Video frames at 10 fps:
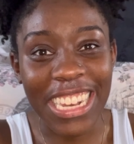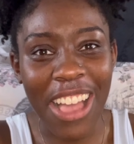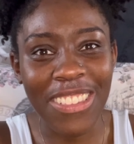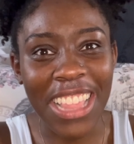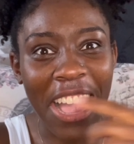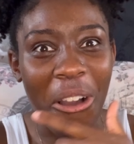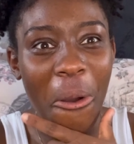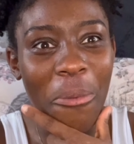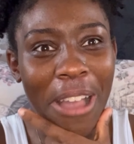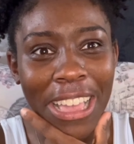And I was like,
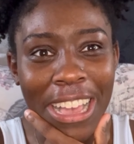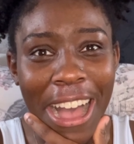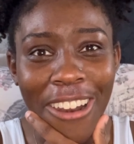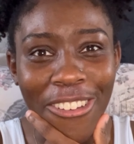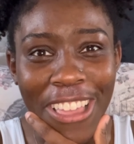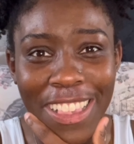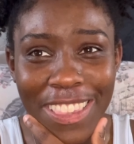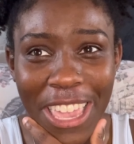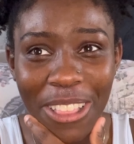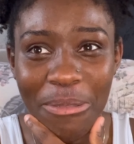oh my God, are they
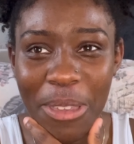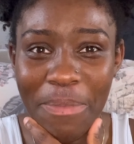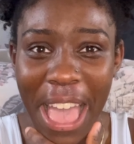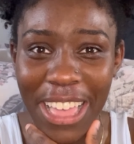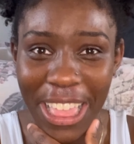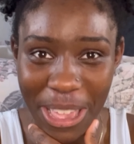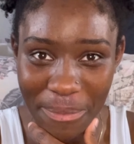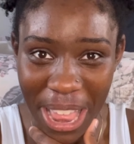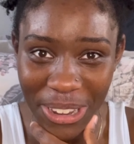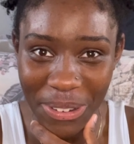scaling me back? Like,
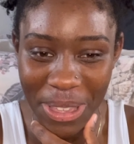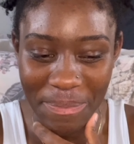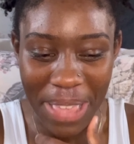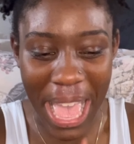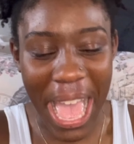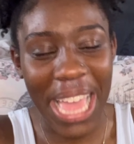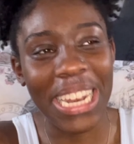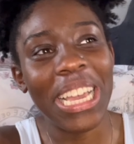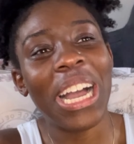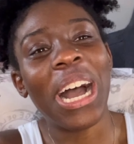am I doing bad?